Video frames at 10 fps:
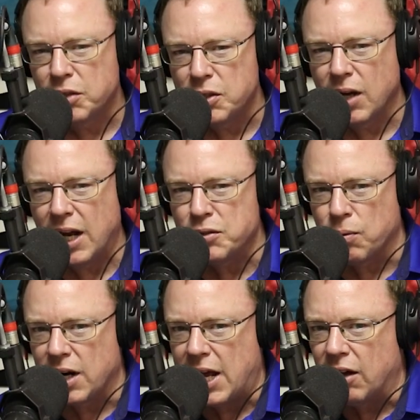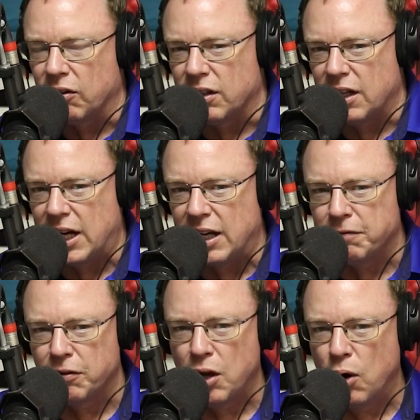when you guys run out
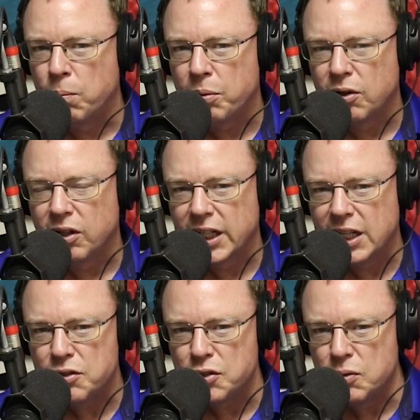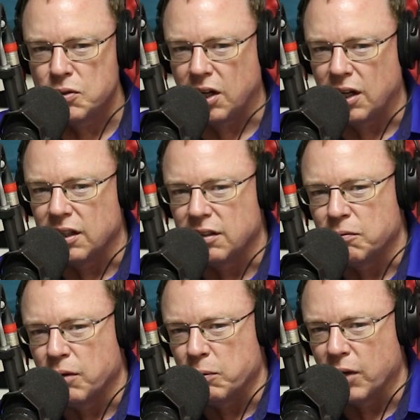for the opener against Utah?
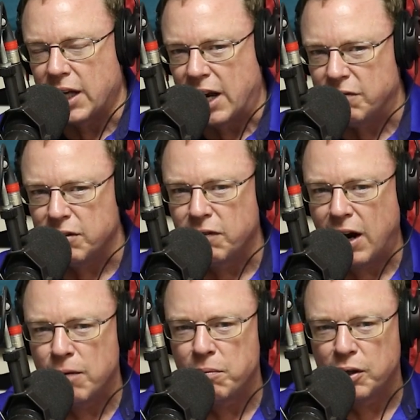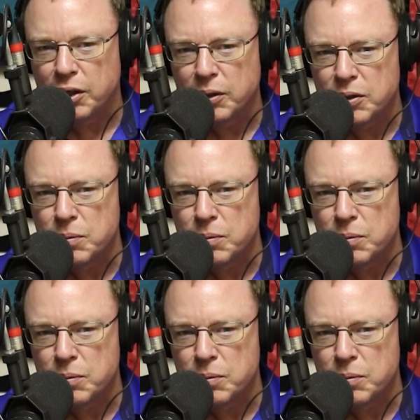What kind of environment are you